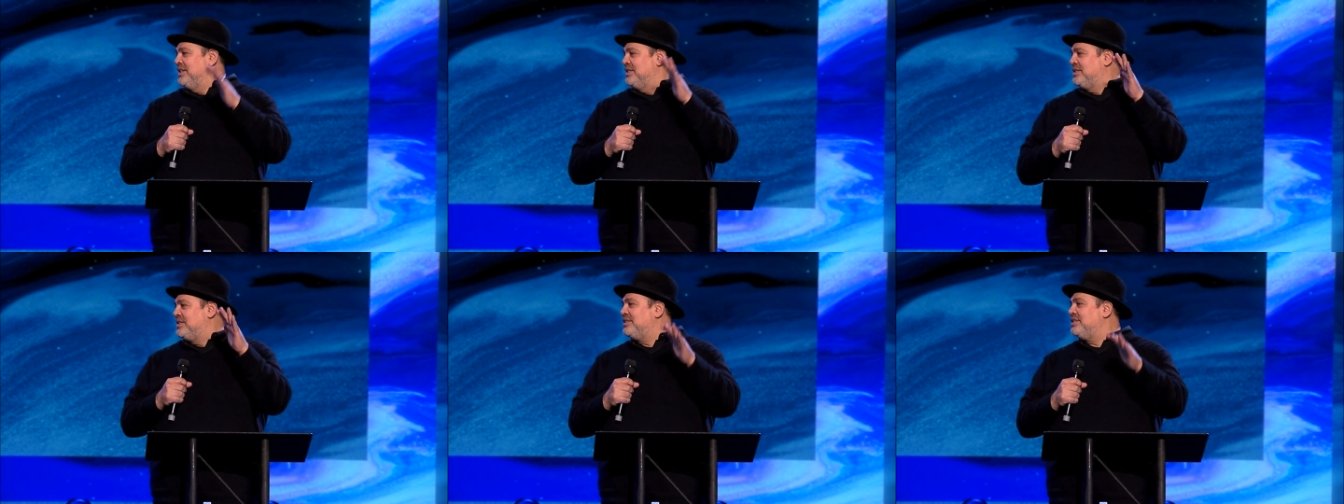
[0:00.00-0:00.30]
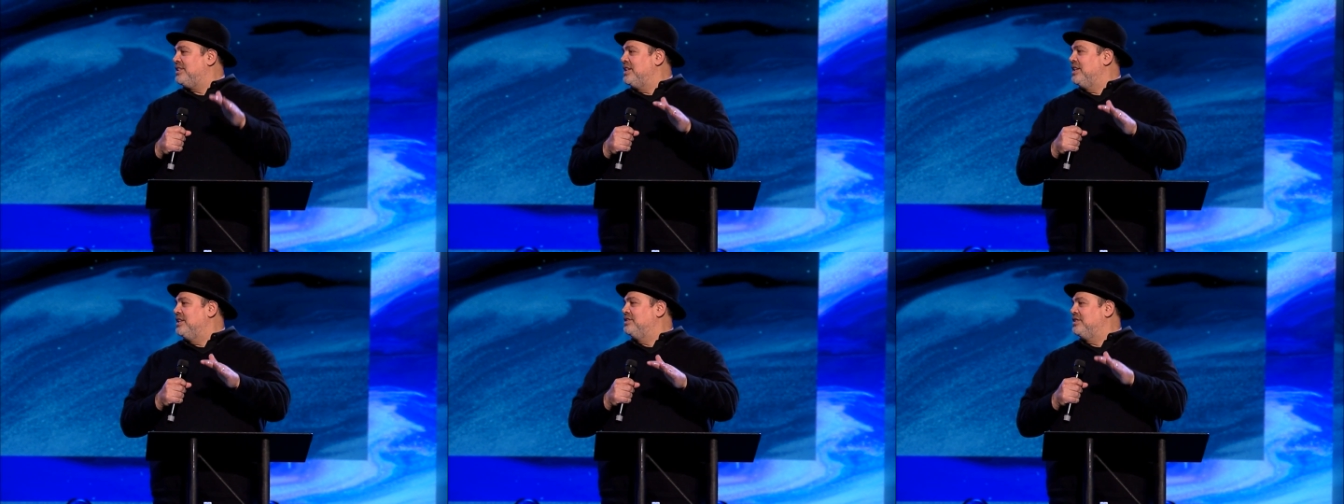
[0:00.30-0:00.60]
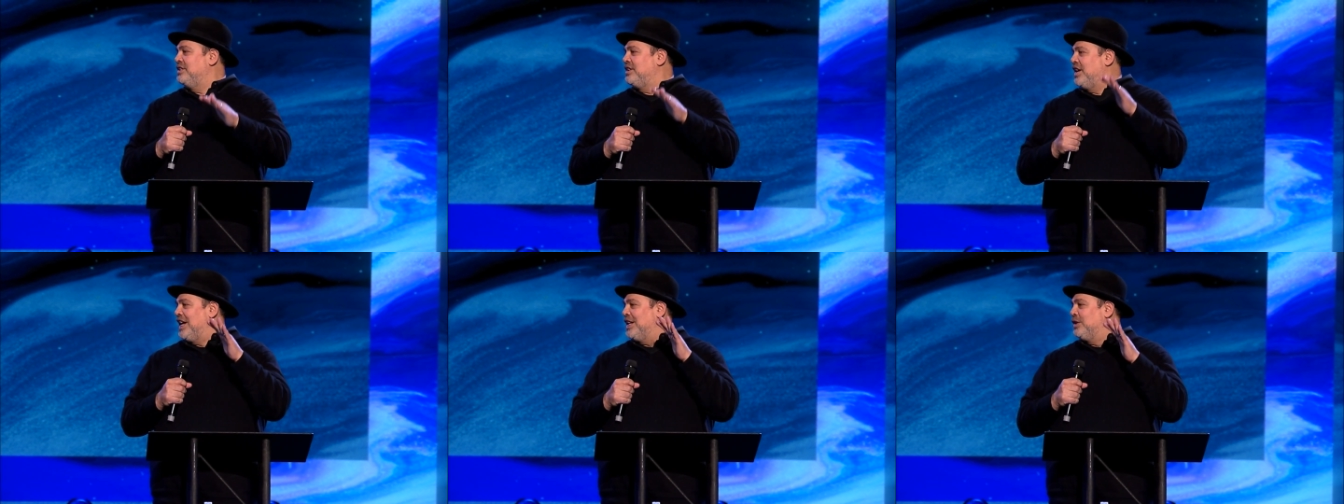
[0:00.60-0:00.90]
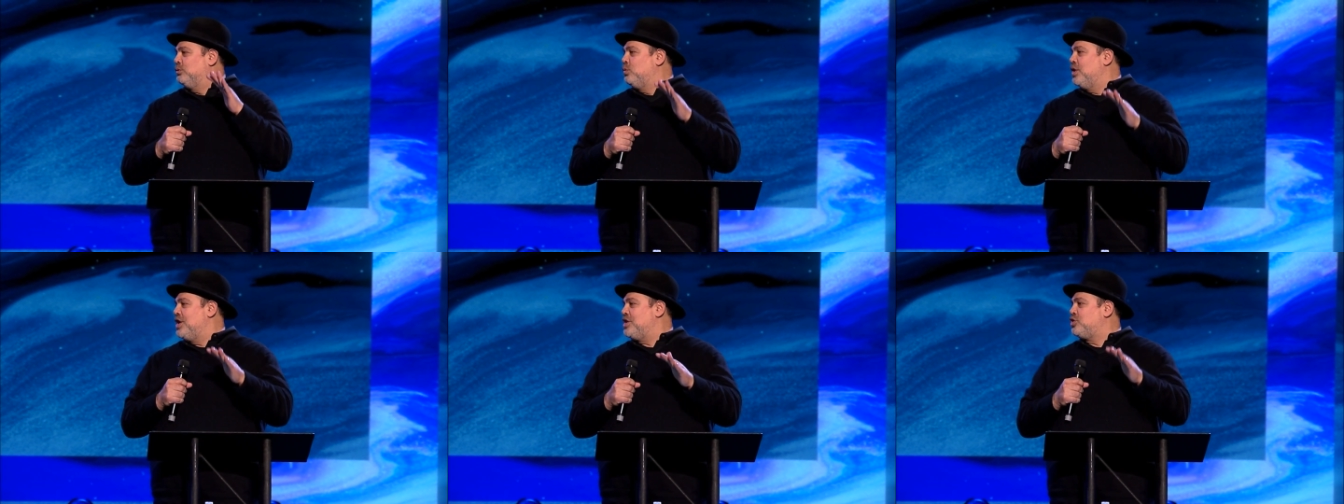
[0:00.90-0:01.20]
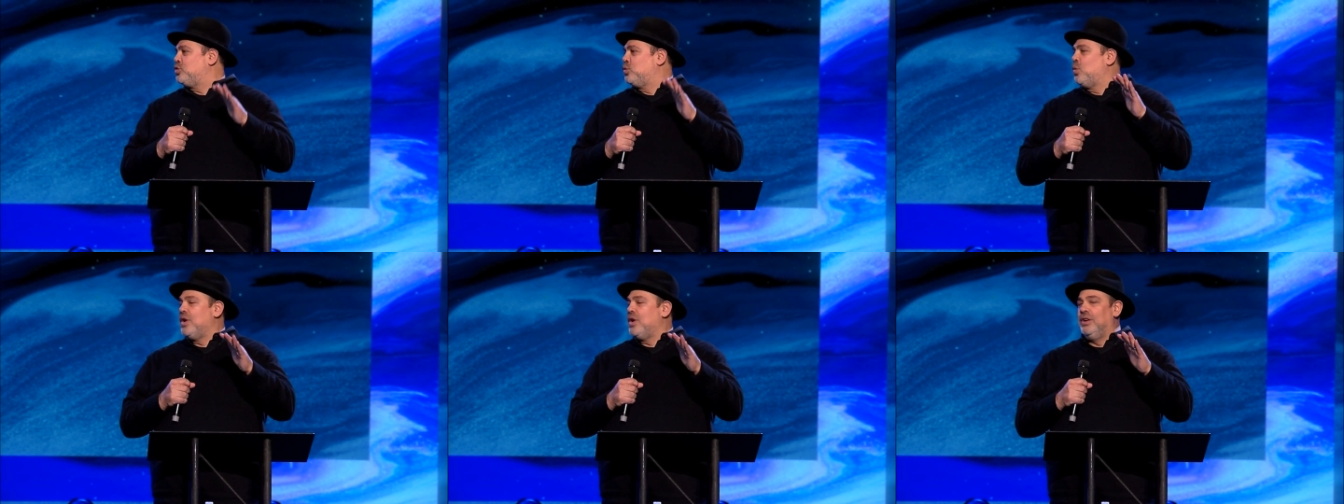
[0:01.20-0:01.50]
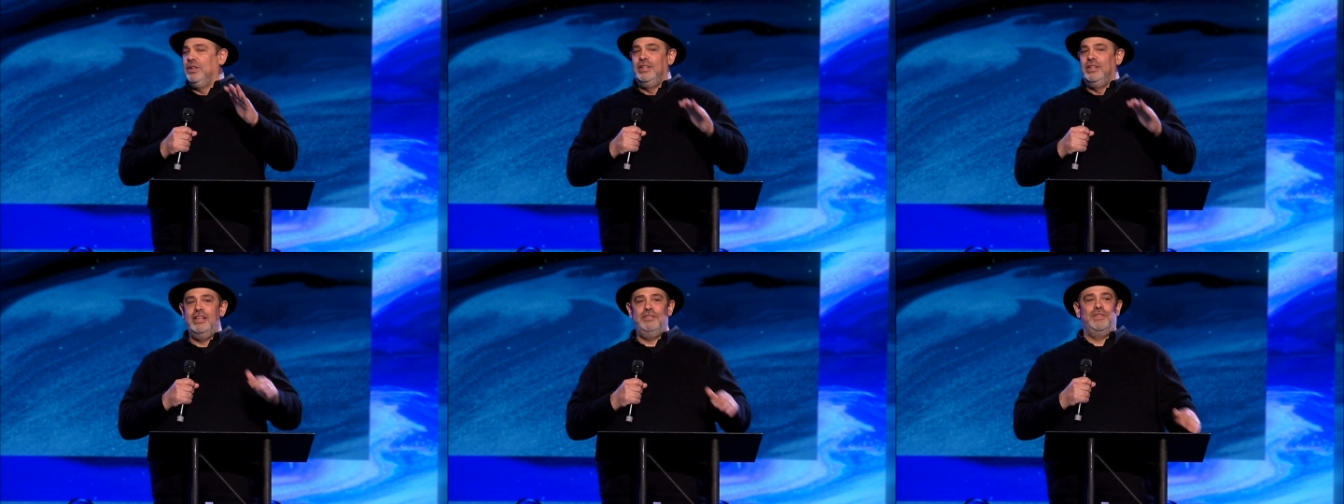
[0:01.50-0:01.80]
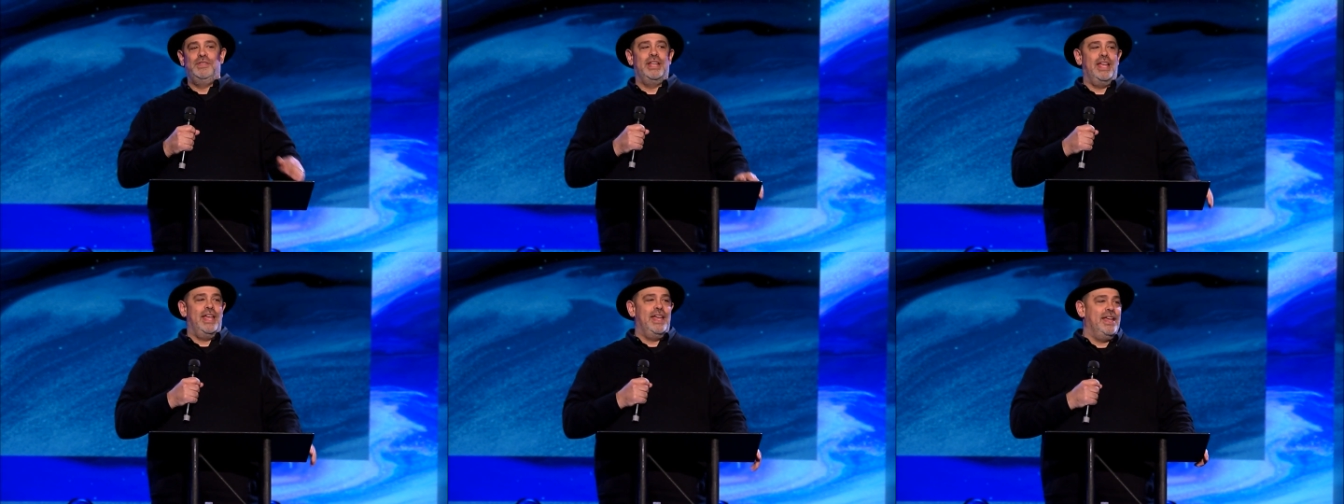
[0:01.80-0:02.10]
and season in which we are
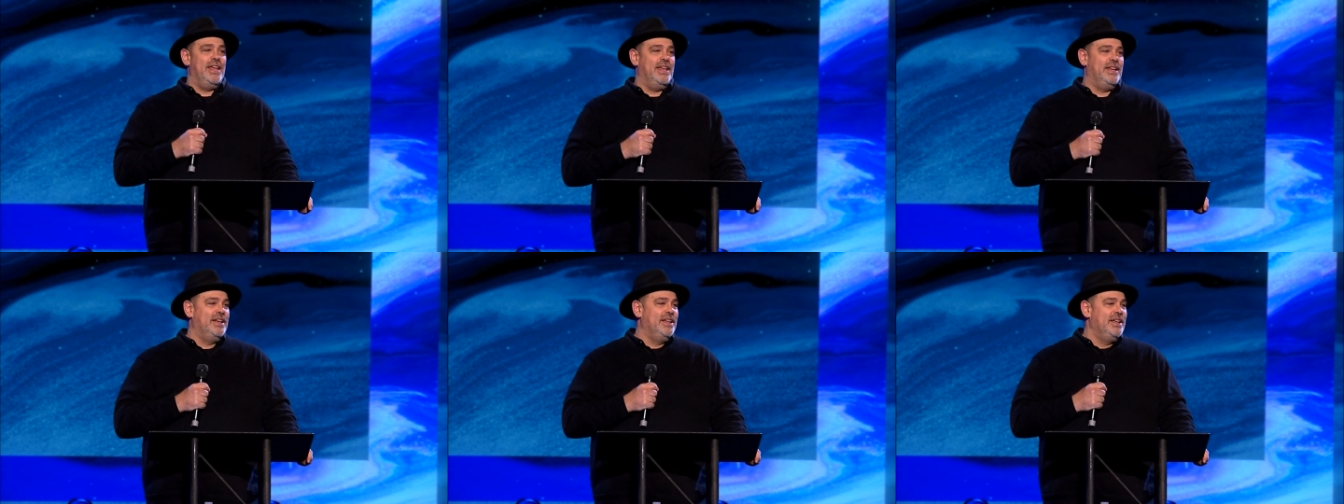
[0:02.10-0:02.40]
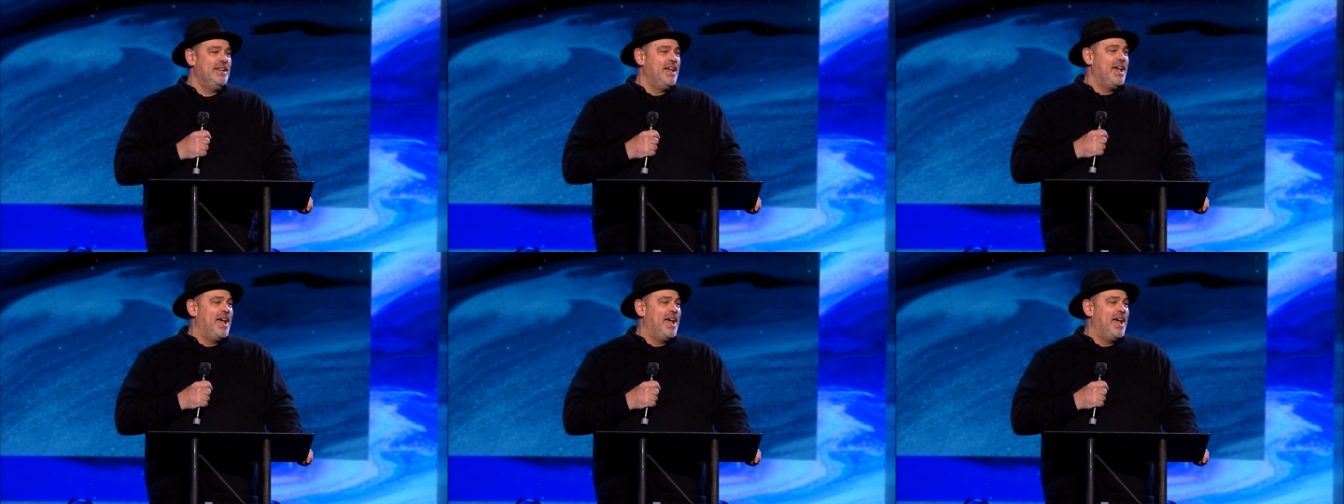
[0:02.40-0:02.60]
living in.